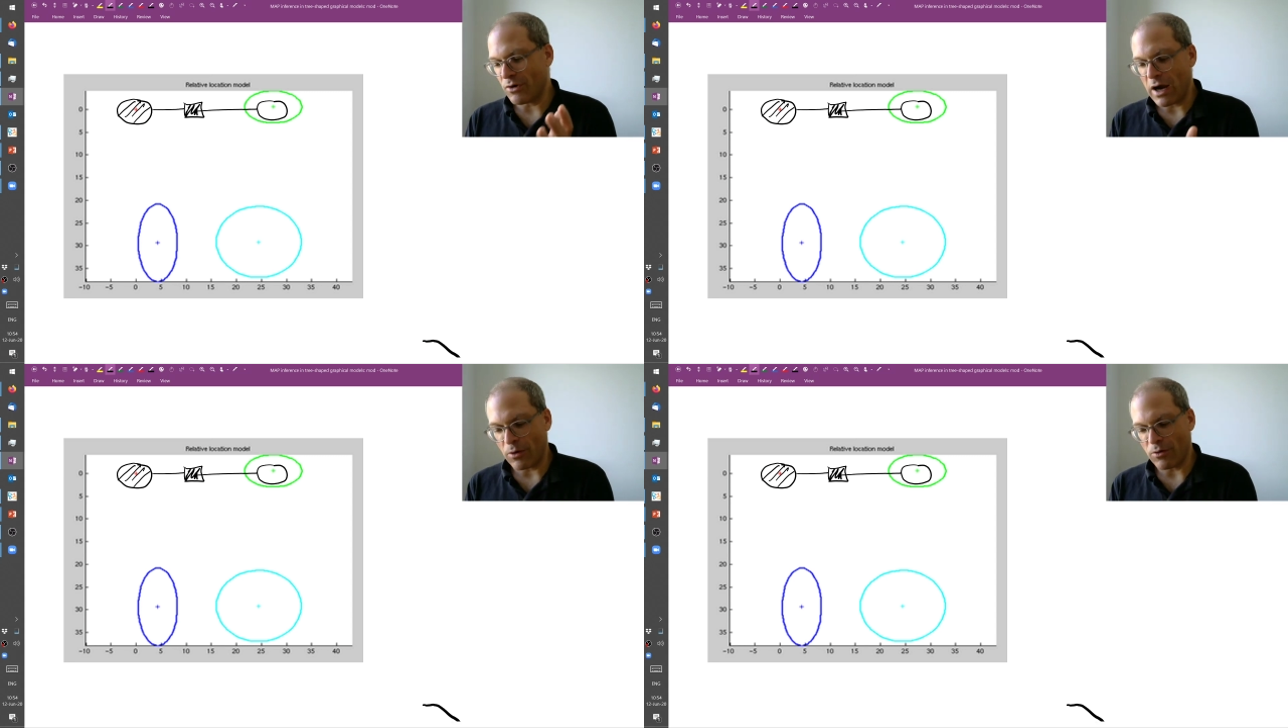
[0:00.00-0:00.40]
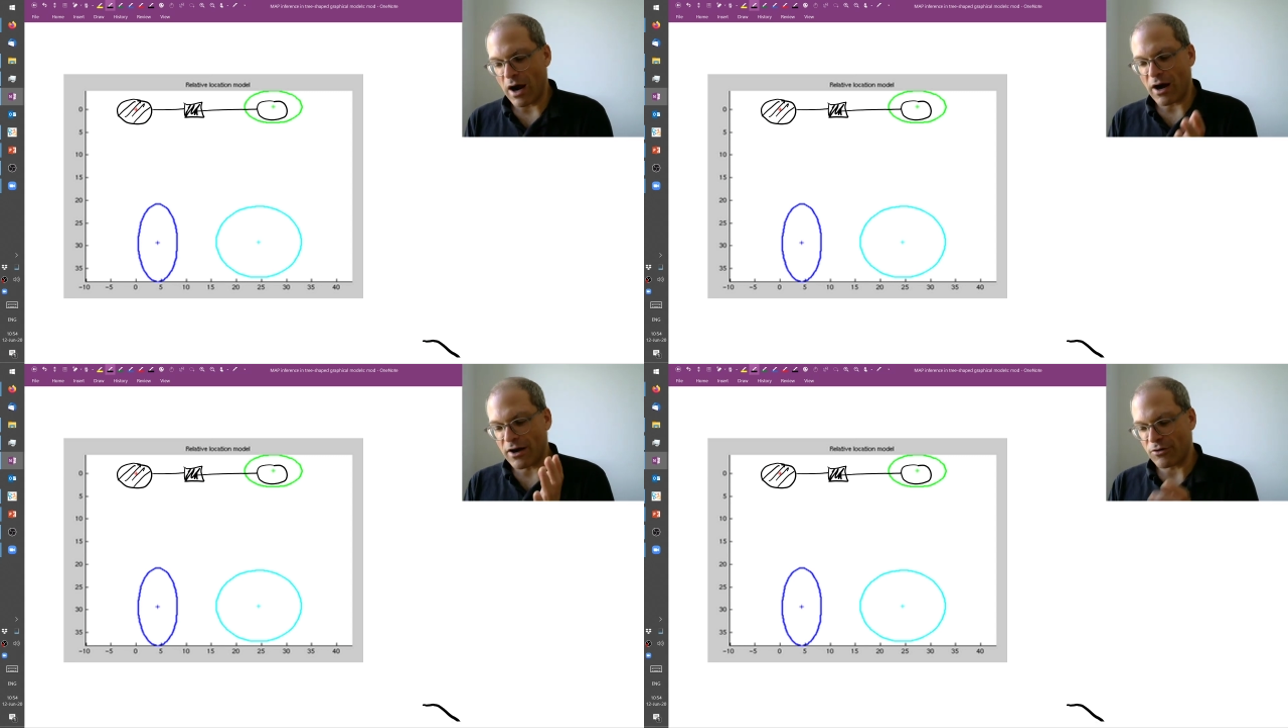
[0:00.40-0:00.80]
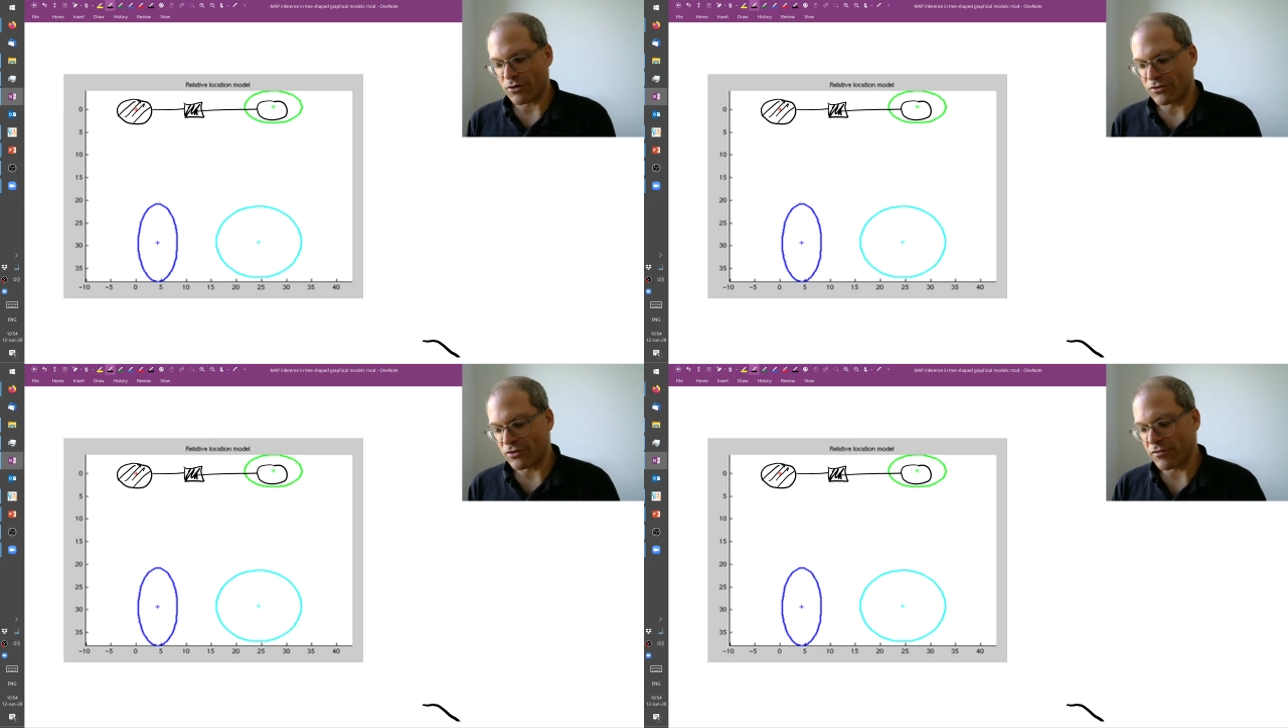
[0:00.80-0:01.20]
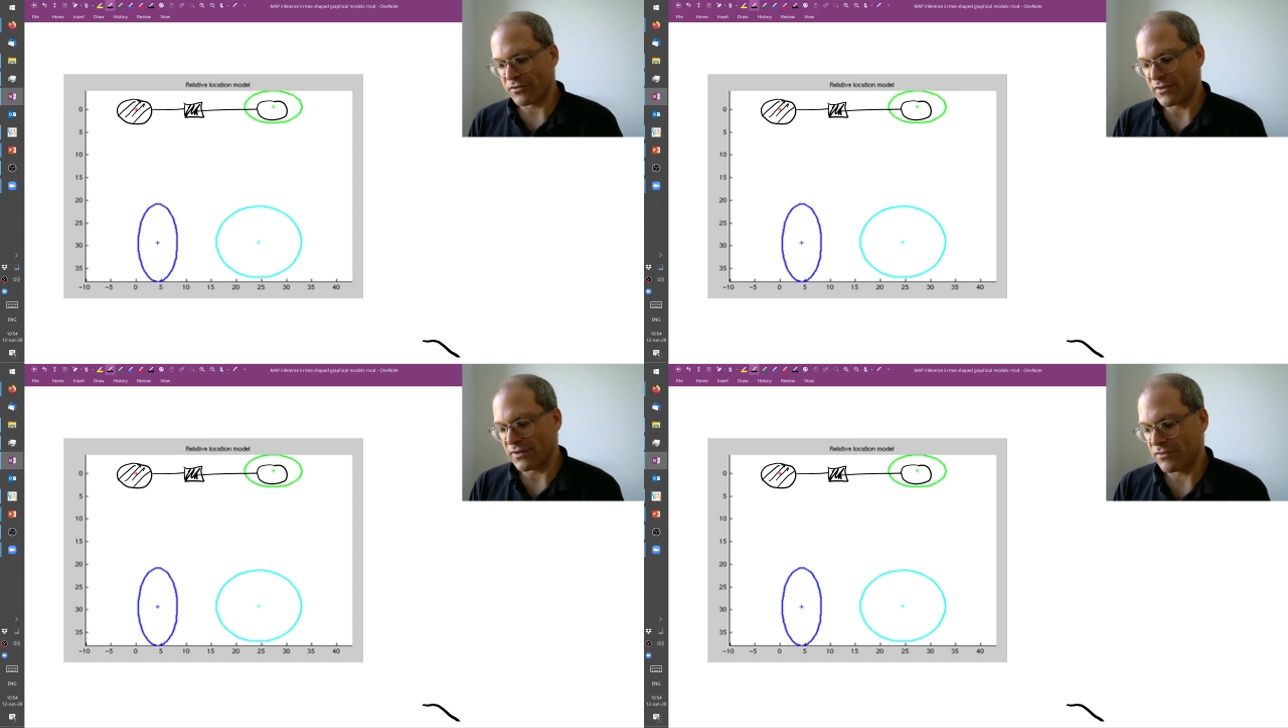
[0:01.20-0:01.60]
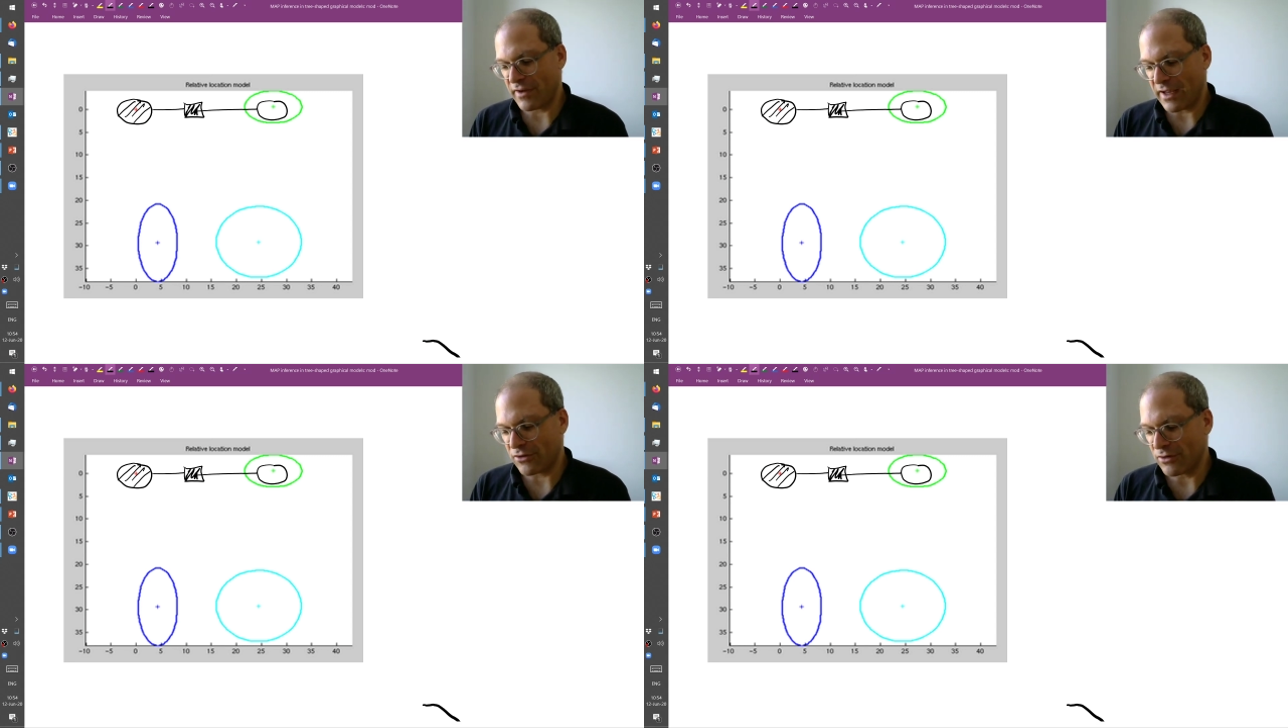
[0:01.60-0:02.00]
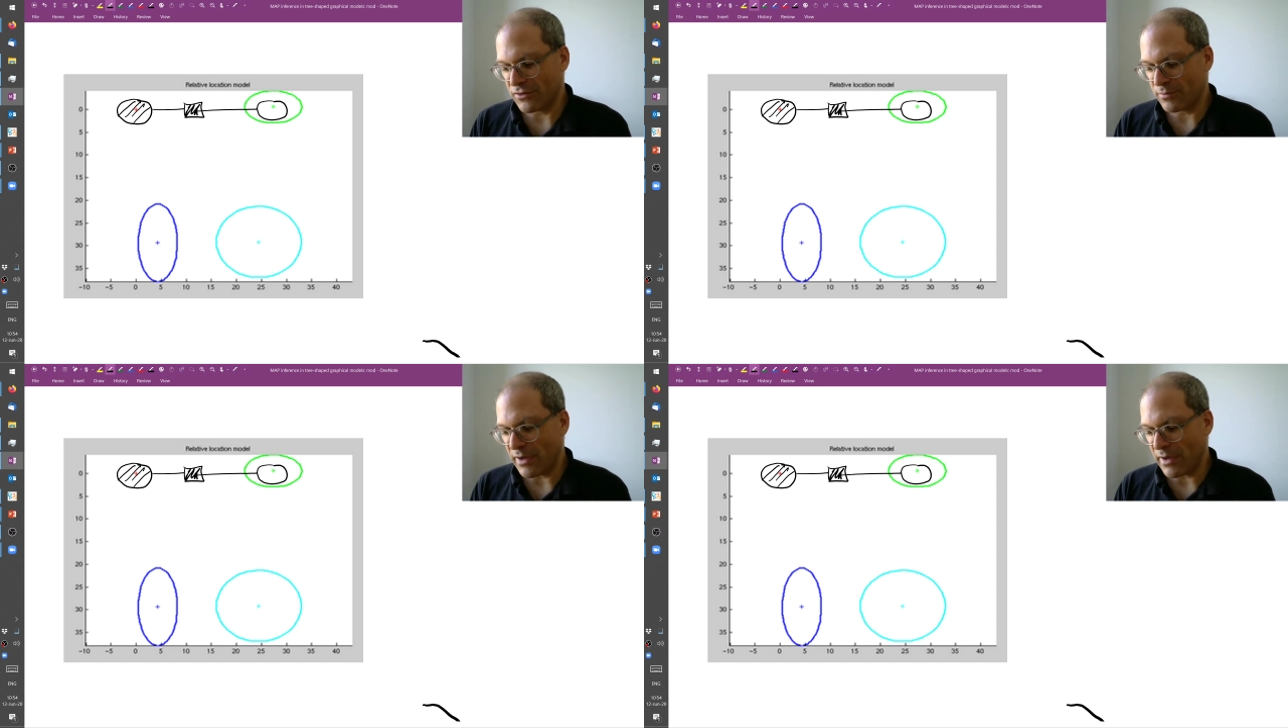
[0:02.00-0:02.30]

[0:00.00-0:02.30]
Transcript: how hard or soft this factor is